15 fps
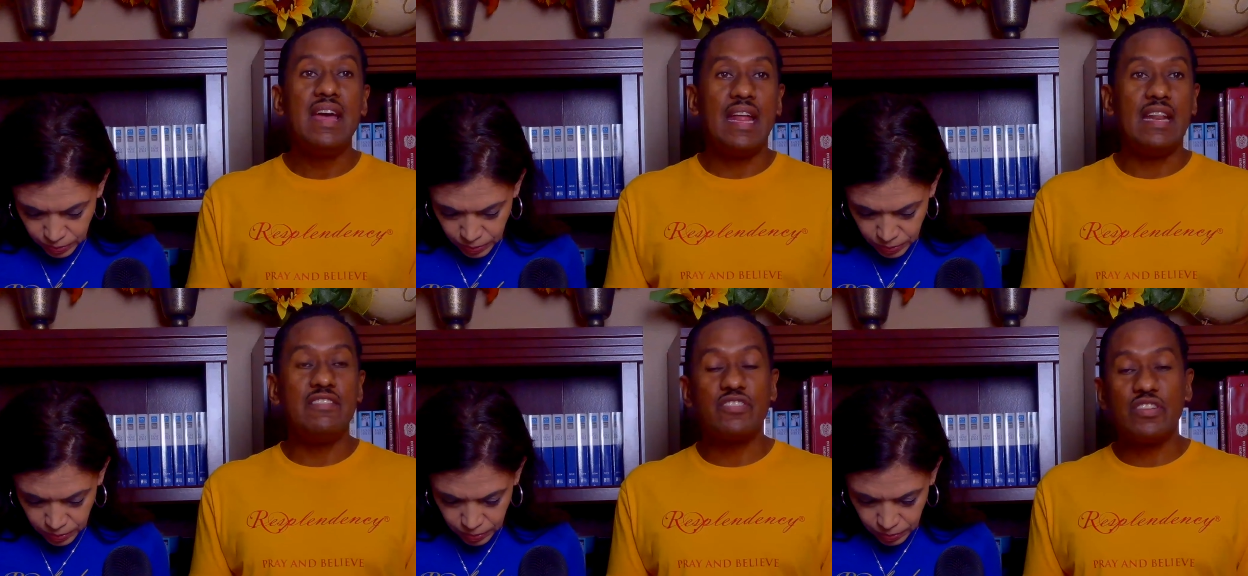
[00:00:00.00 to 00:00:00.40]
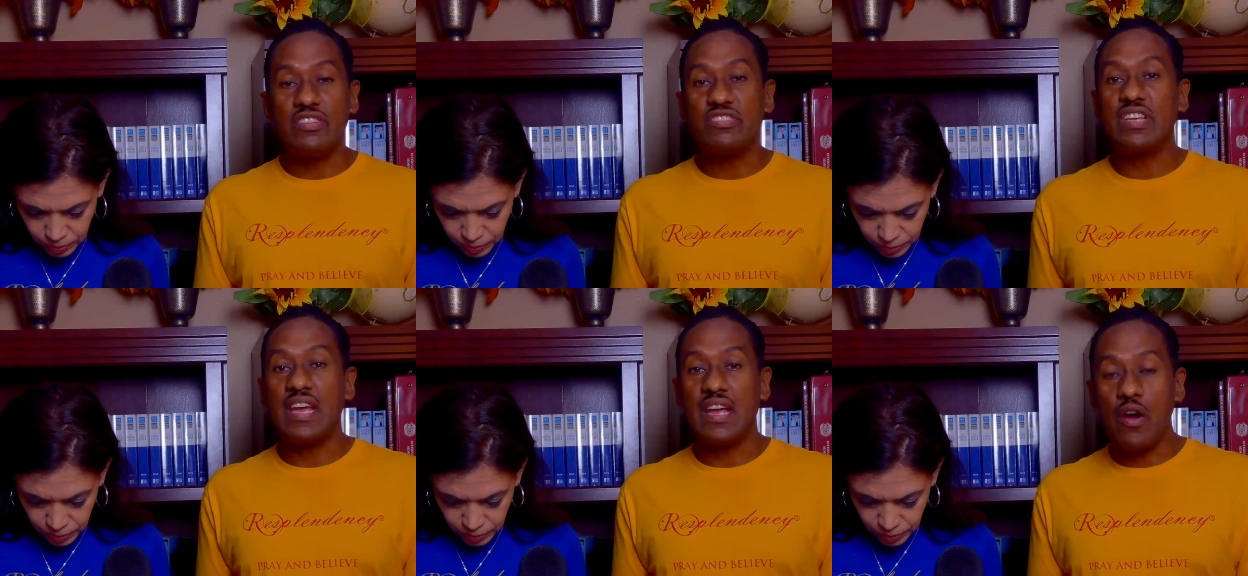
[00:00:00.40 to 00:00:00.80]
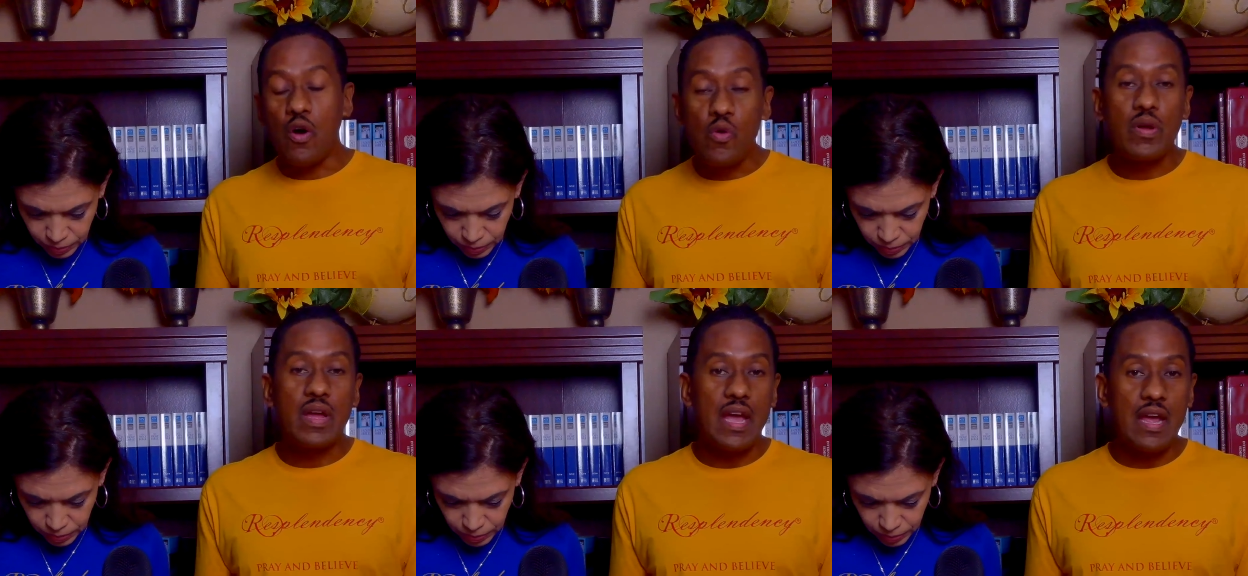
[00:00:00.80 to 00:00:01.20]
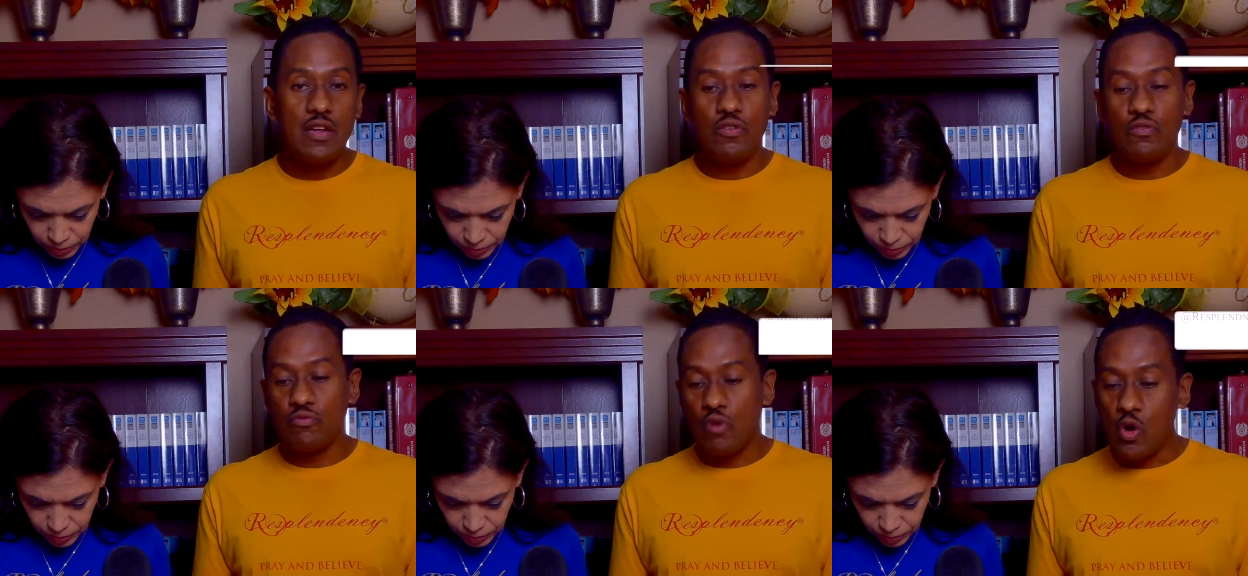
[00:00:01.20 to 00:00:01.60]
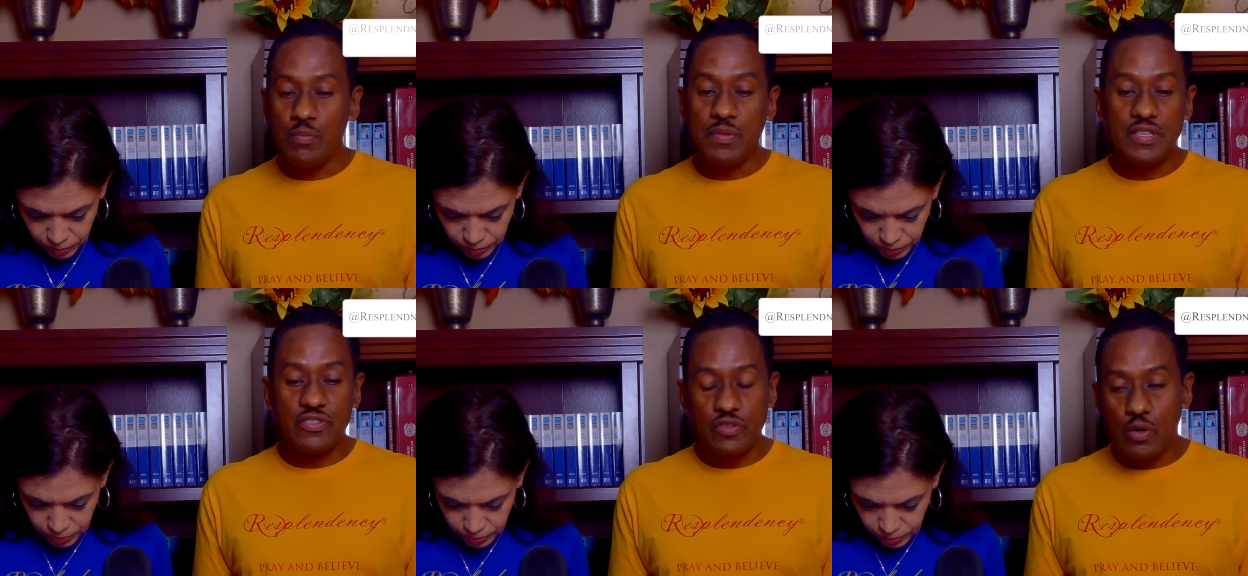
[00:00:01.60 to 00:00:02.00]
Speaker 1: and he's going to say, okay, you
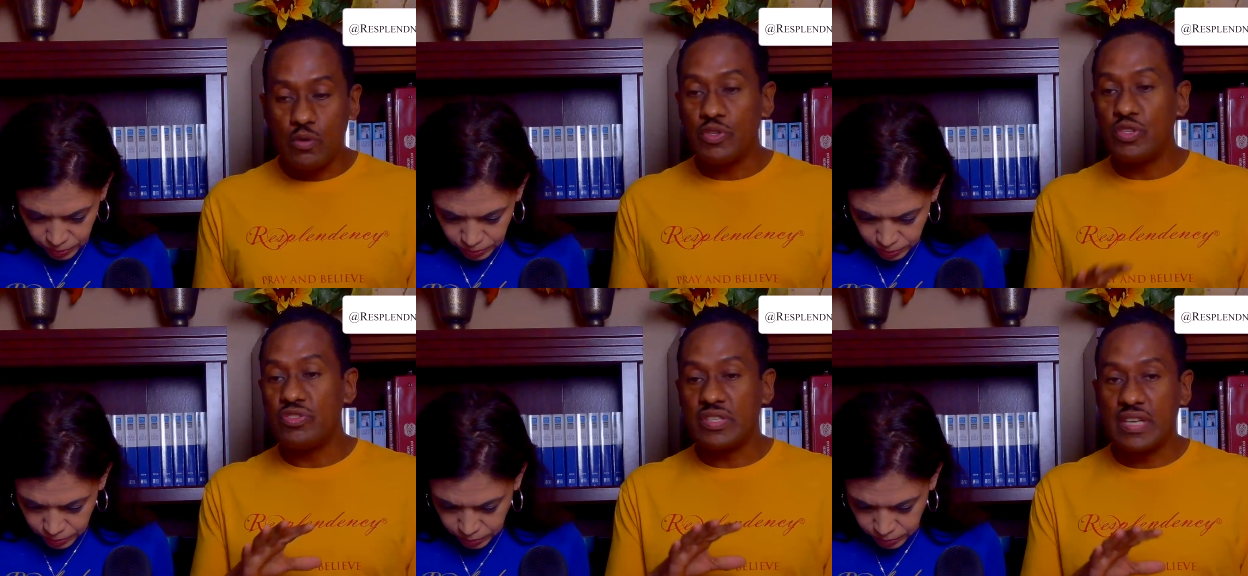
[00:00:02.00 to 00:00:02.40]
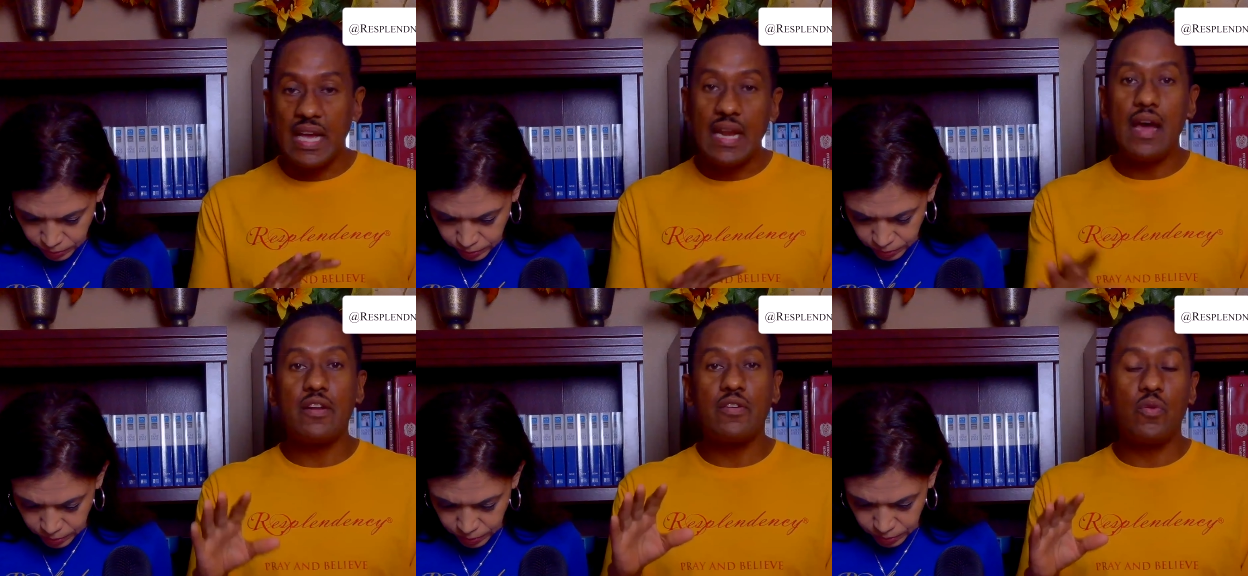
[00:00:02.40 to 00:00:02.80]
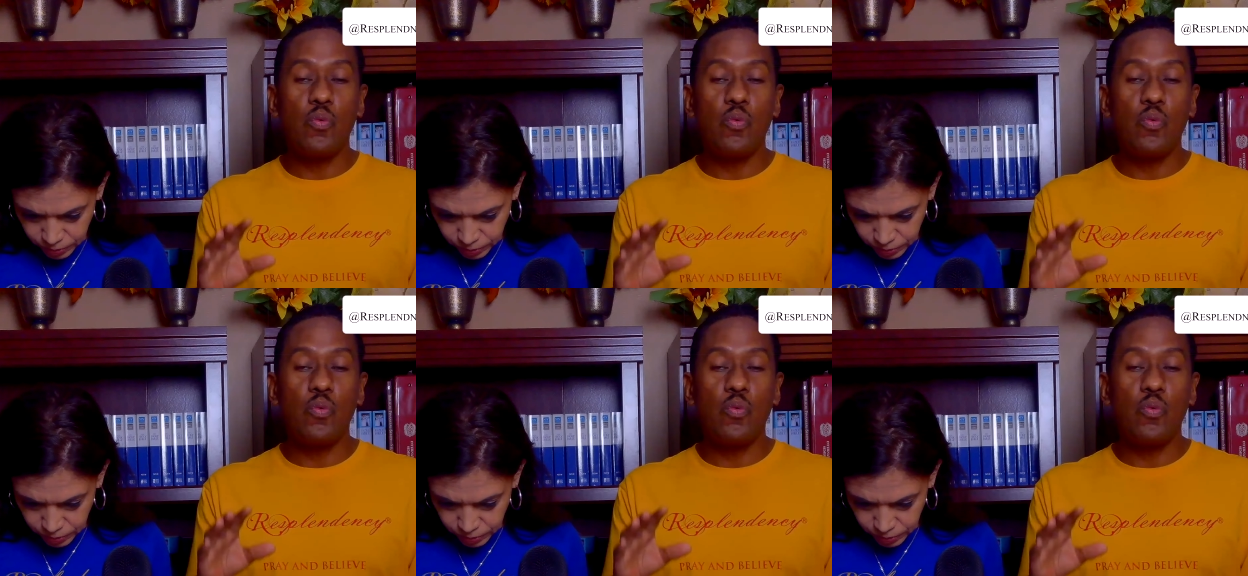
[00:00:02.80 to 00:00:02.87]
Roman soldiers, get out of the